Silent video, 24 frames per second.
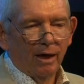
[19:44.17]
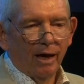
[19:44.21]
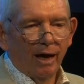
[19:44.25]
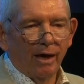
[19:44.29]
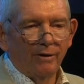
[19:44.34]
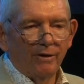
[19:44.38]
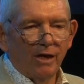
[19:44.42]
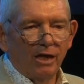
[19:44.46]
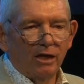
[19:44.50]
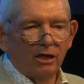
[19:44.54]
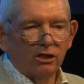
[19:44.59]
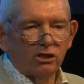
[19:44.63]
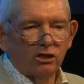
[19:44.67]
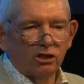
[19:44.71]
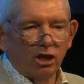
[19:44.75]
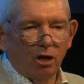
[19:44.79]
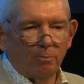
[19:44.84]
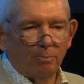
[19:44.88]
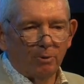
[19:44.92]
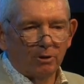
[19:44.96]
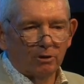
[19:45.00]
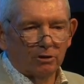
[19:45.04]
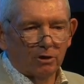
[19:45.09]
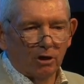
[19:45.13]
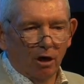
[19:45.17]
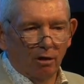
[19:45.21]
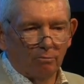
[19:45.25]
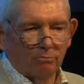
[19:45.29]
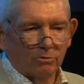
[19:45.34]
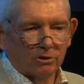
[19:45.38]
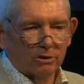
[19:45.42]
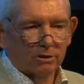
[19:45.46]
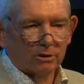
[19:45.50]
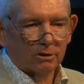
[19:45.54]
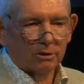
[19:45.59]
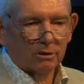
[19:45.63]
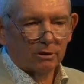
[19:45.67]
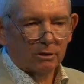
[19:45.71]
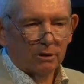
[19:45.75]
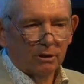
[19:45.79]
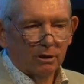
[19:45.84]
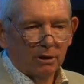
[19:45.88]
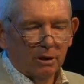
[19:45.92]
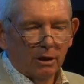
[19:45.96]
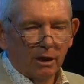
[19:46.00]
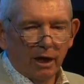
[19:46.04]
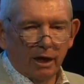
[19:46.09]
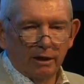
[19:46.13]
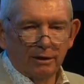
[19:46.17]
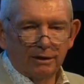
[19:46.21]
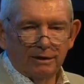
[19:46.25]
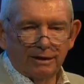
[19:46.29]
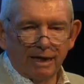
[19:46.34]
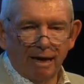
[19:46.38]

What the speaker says: And then the serpent comes and